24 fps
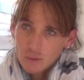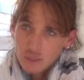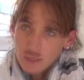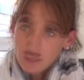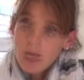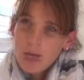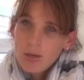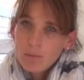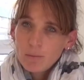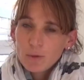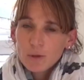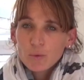
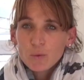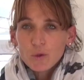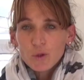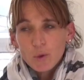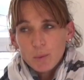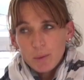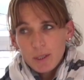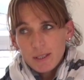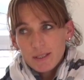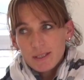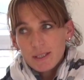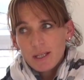It would
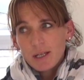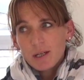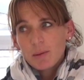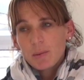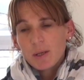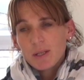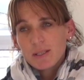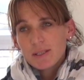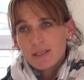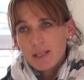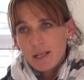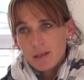normally take
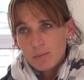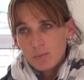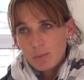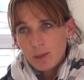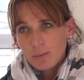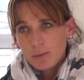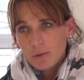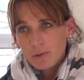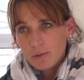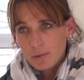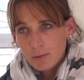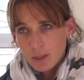about 10
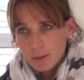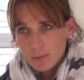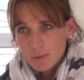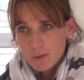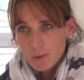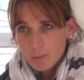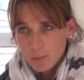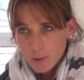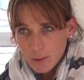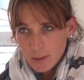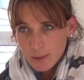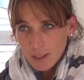people to be able to
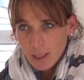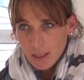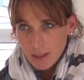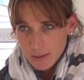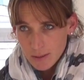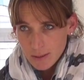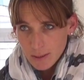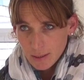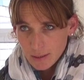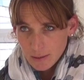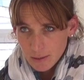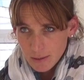build a
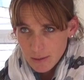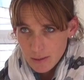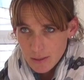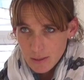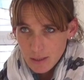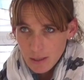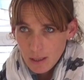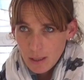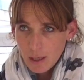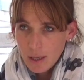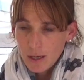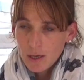house like
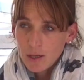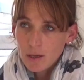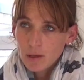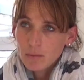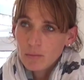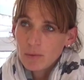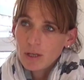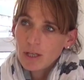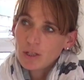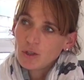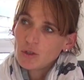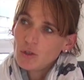this,
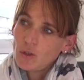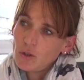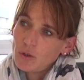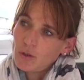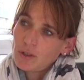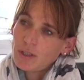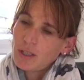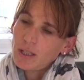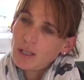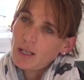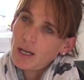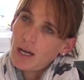and you're
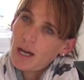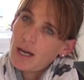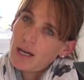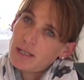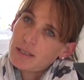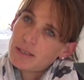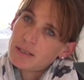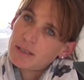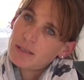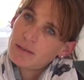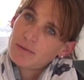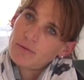looking
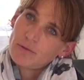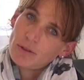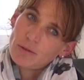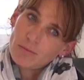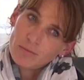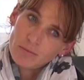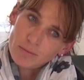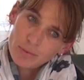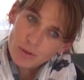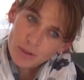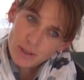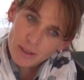at,
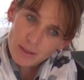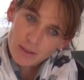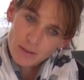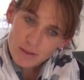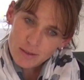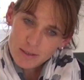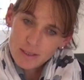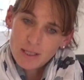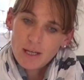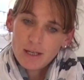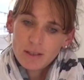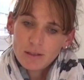from putting the
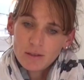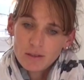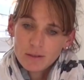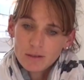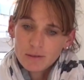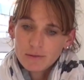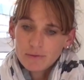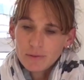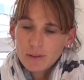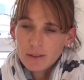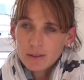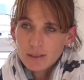container on
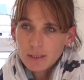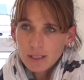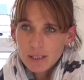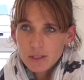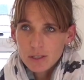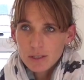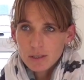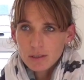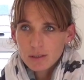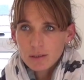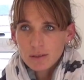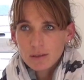the
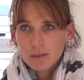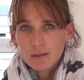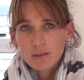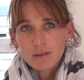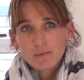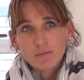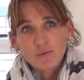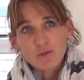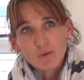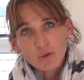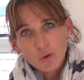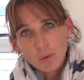foundation,
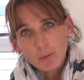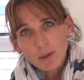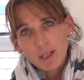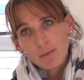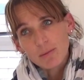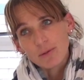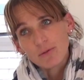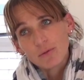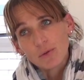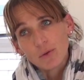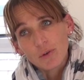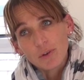normally
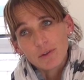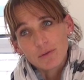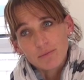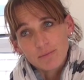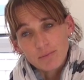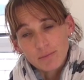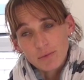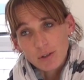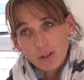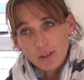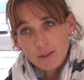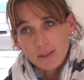before the
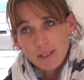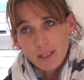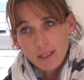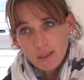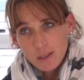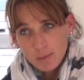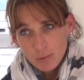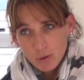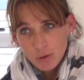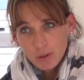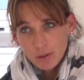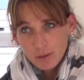container
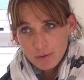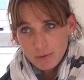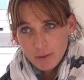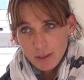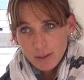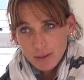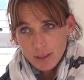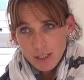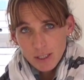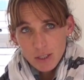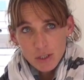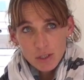is put on the
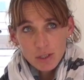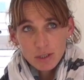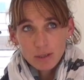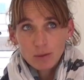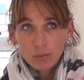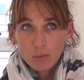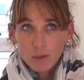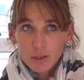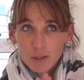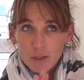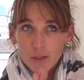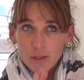foundation,
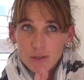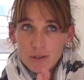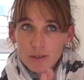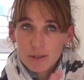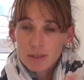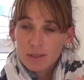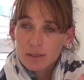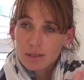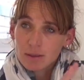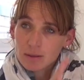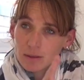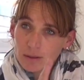
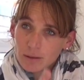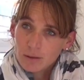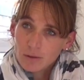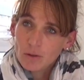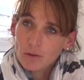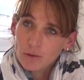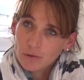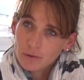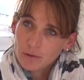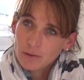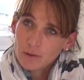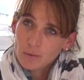the
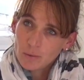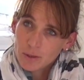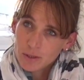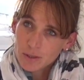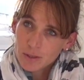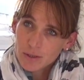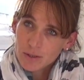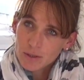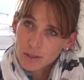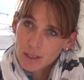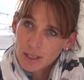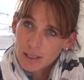holes for the
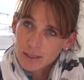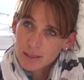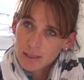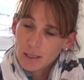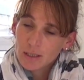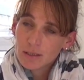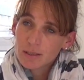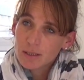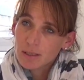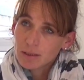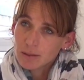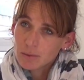windows are cut
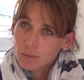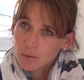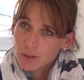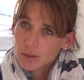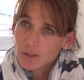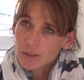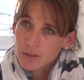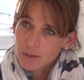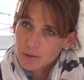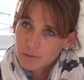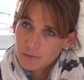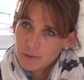out and the
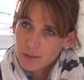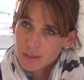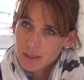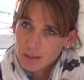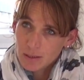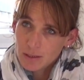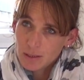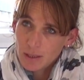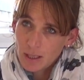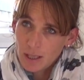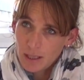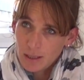windows are
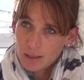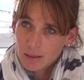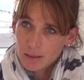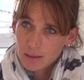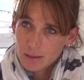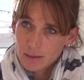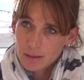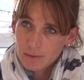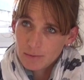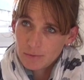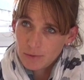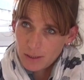fitted
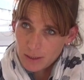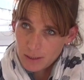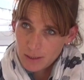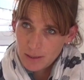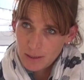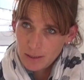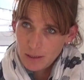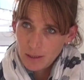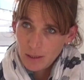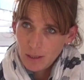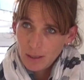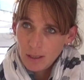and
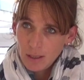fixed.